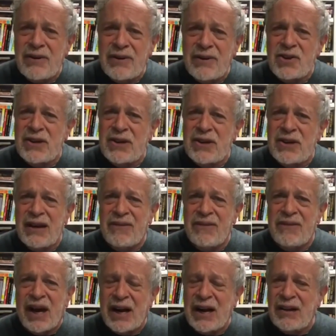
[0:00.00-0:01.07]
doesn't it
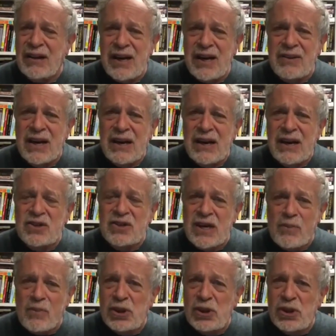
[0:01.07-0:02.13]
violate the
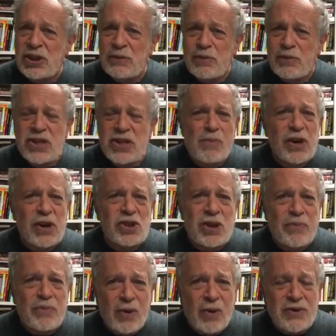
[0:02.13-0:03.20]
separation of
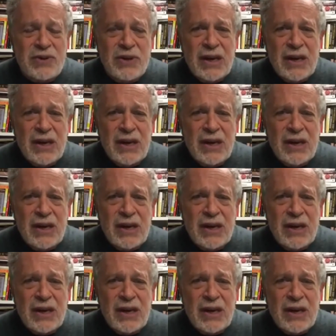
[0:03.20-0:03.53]
powers,